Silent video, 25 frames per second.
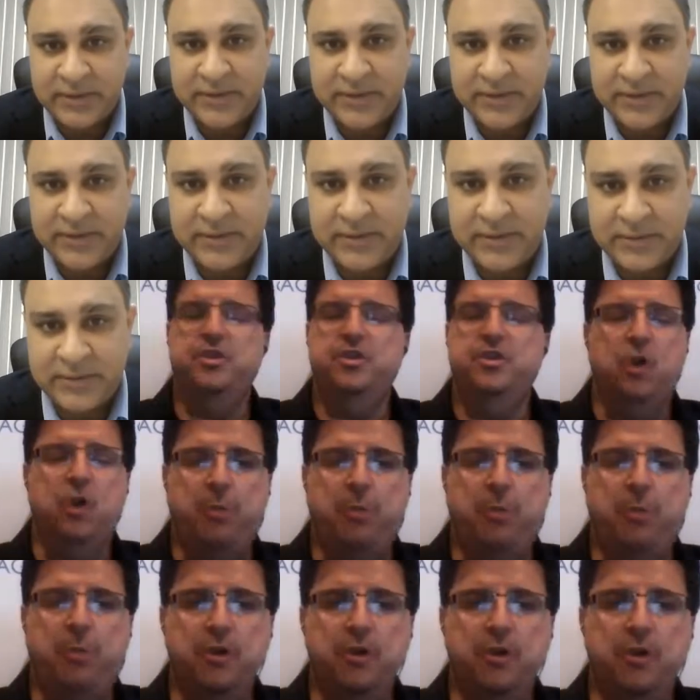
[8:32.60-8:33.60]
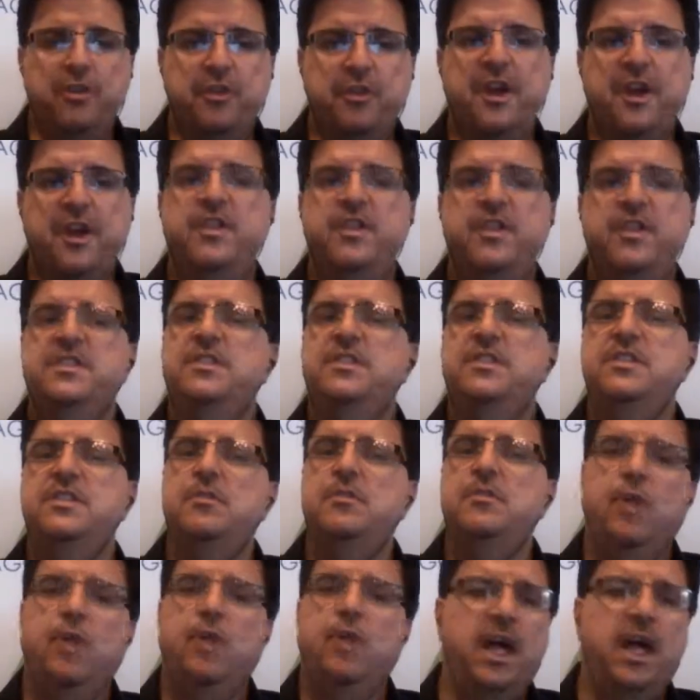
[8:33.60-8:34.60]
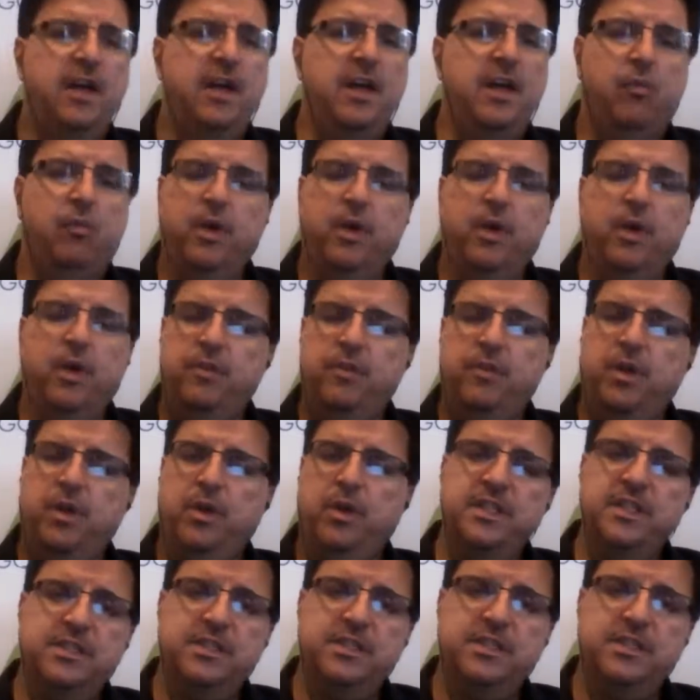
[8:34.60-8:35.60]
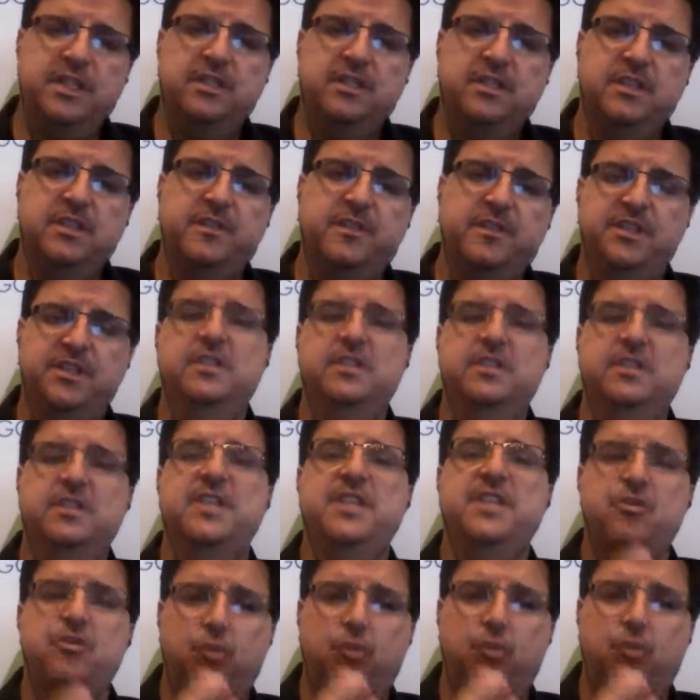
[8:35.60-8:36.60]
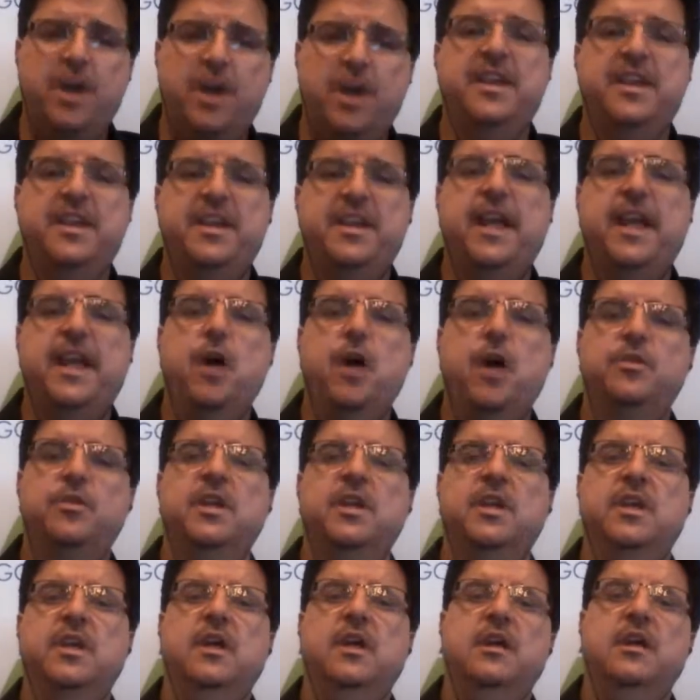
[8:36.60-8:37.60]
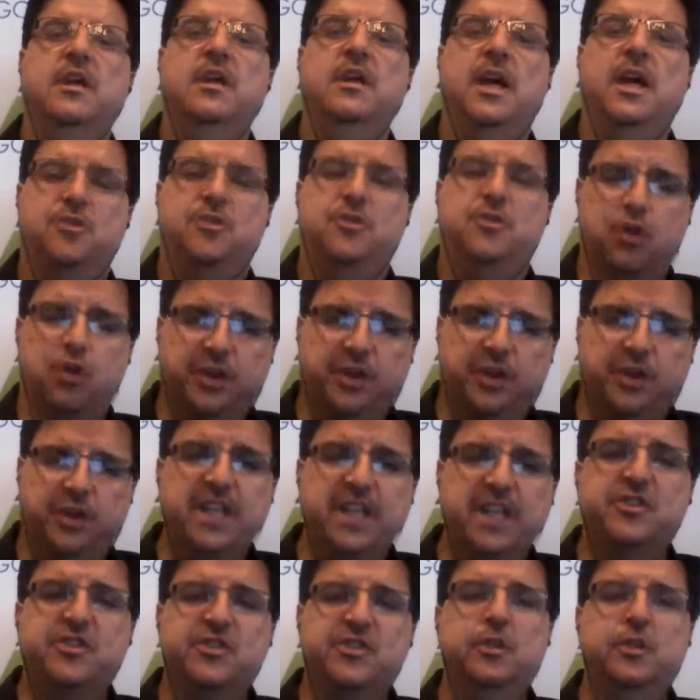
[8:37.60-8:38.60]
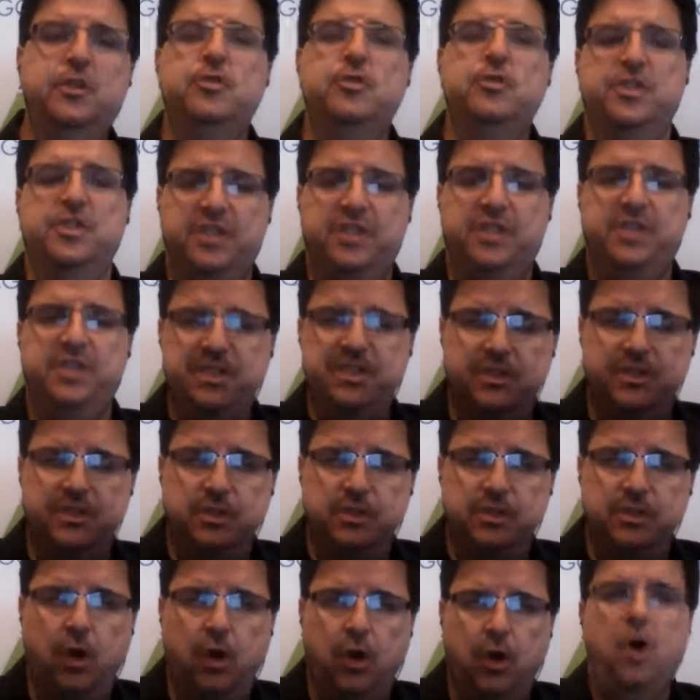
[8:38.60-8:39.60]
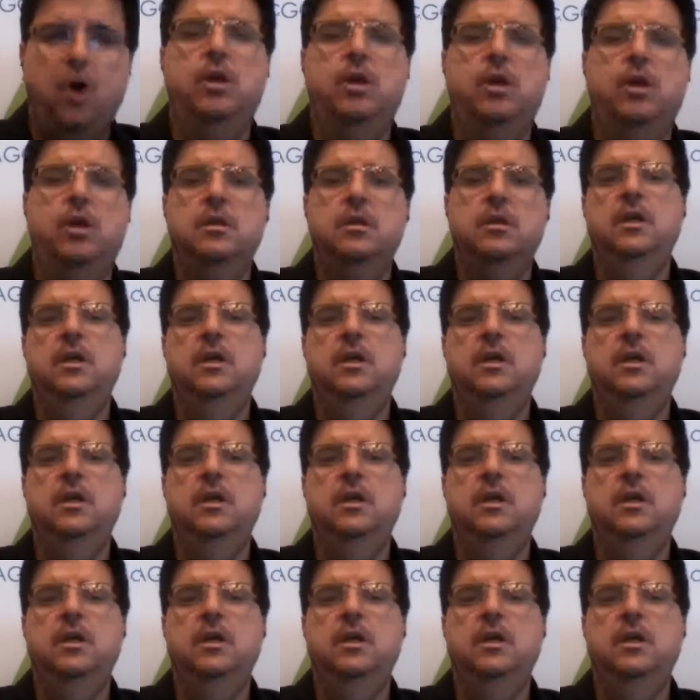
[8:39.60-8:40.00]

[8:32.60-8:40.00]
So there's no partner there. This isn't one of these facilities that you're renting out, turnkey solution. This is all.